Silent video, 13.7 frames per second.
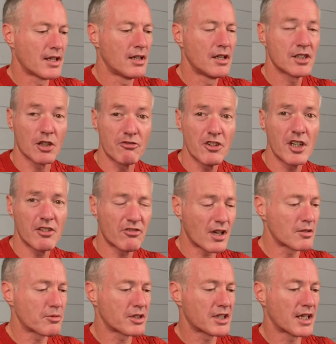So 30
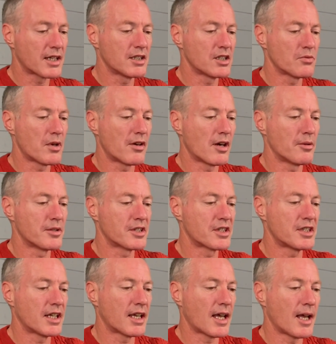frames per second is where I would
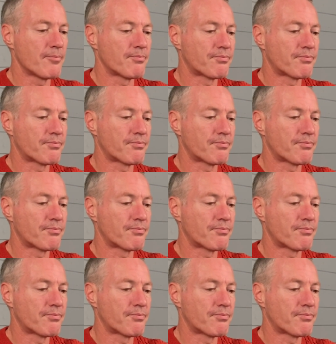stick at.